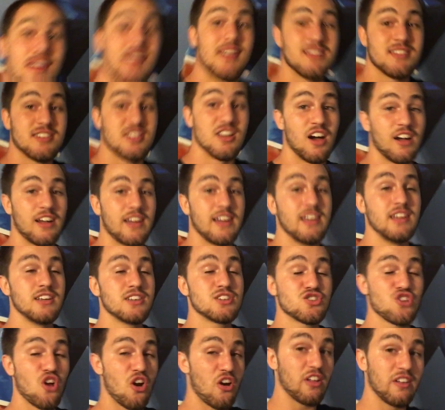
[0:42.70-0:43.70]

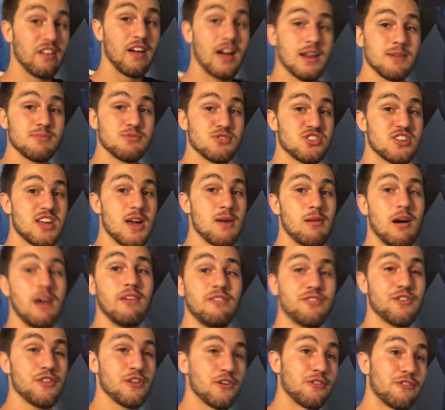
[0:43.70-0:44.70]
Kentucky's starting lineup just came
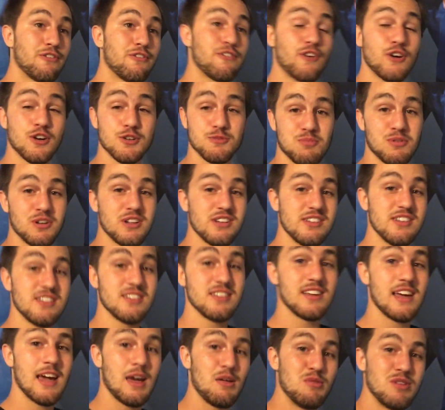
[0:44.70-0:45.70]
out for their first
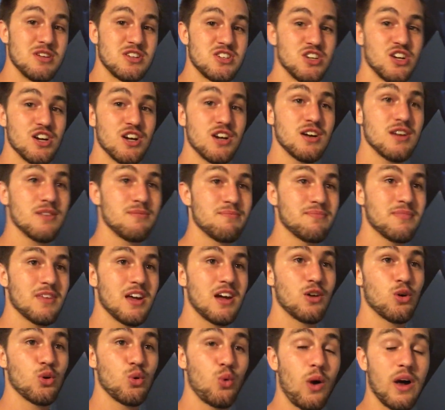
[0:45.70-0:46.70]
preseason game this year.
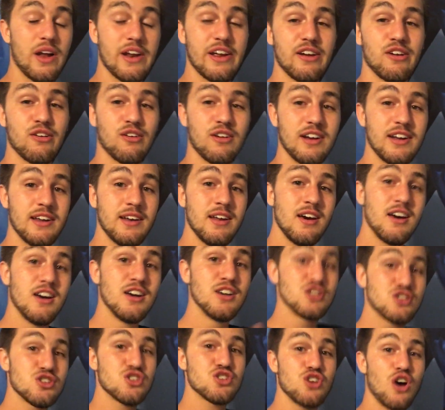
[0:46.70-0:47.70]
Quade Green,
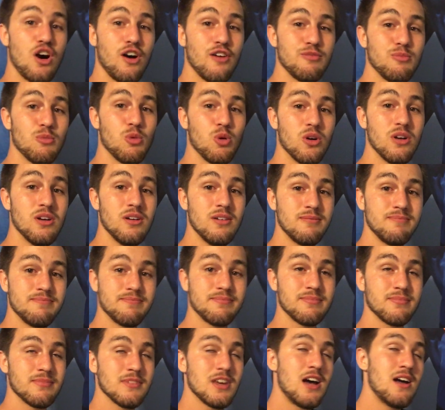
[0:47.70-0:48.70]
sophomore,
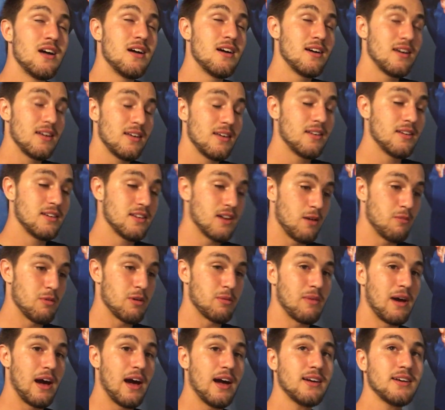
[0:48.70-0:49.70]

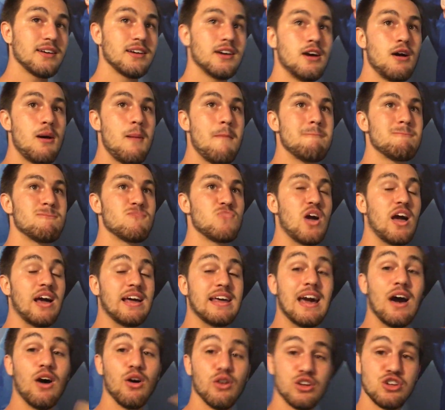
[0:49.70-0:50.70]
coming back. We
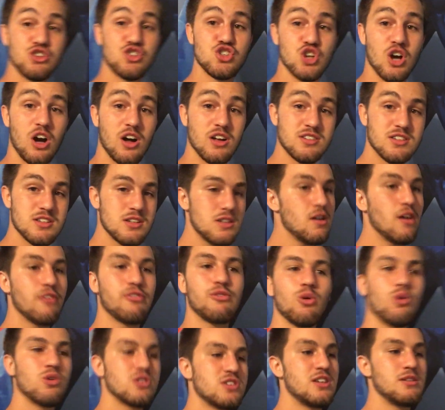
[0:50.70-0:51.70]
had Keldon Johnson.
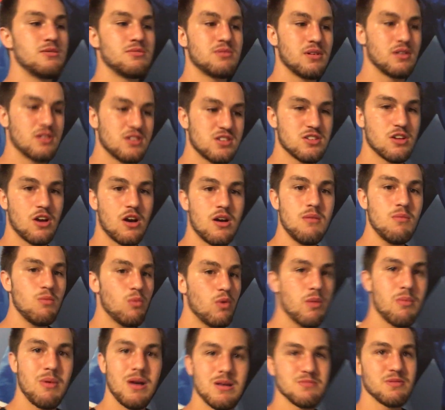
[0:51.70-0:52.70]
Of course, he was going to start.
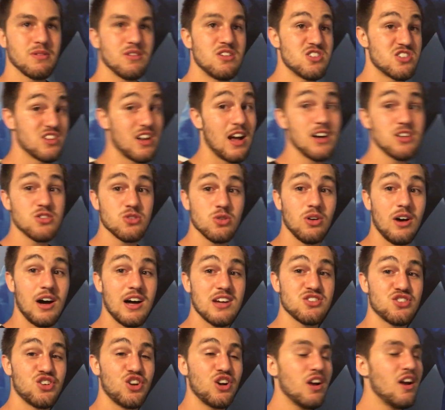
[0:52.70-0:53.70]
One of the best players in high school
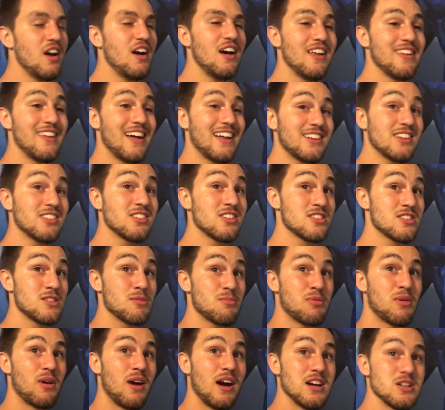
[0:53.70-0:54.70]
last year. That doesn't
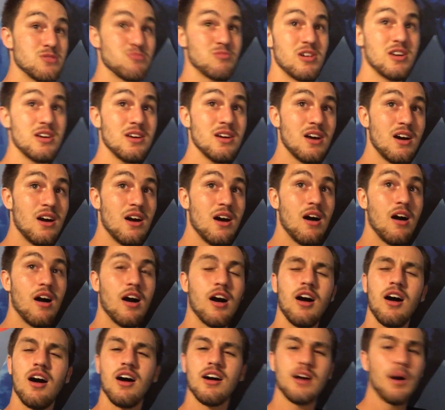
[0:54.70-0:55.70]
surprise me.
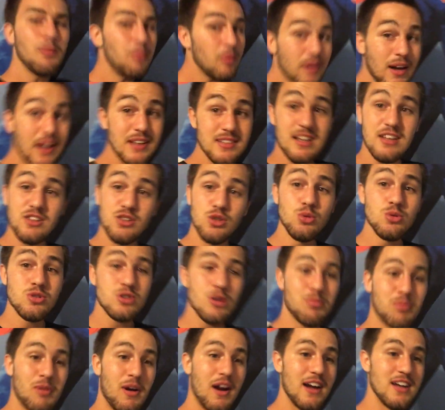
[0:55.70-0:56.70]
A couple guys that do
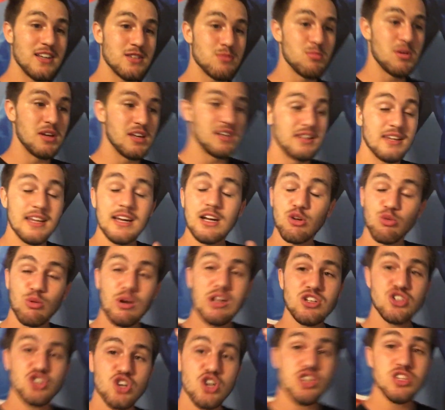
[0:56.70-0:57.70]
surprise me. Nick
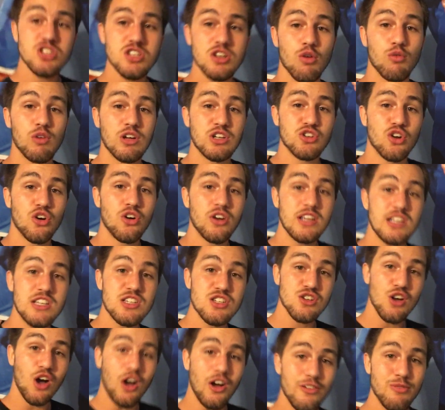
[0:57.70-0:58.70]
Richards, returning
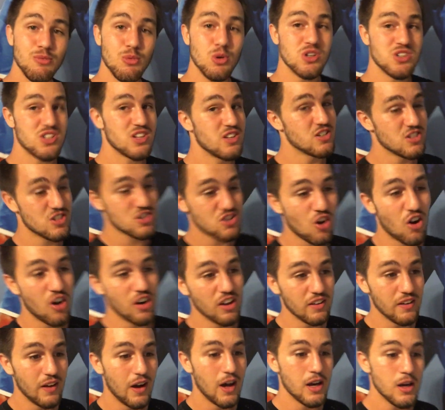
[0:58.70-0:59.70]
sophomore, is in the
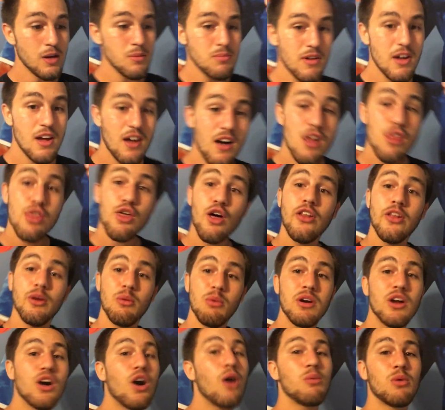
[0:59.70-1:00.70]
starting lineup. Thought they
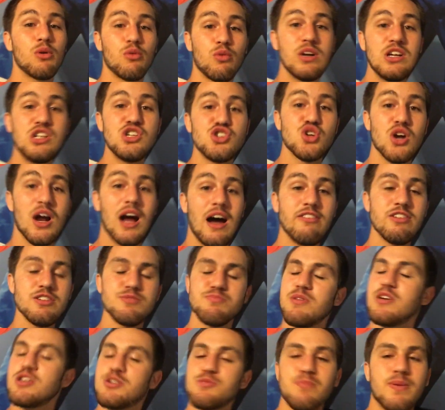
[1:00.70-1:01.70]
would have gone with Reed Travis,
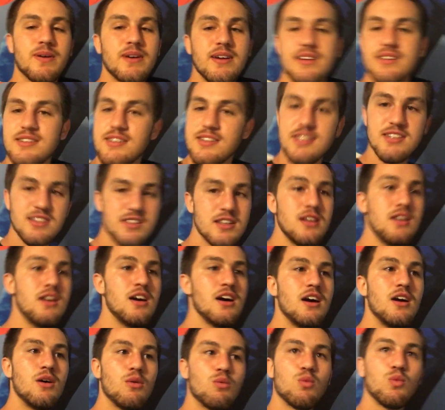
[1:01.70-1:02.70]
but it's preseason.
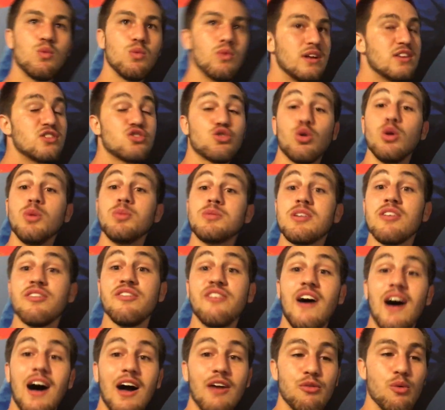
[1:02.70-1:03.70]
It's groups of
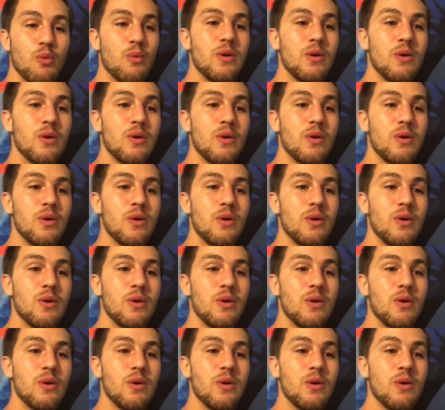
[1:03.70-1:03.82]
five.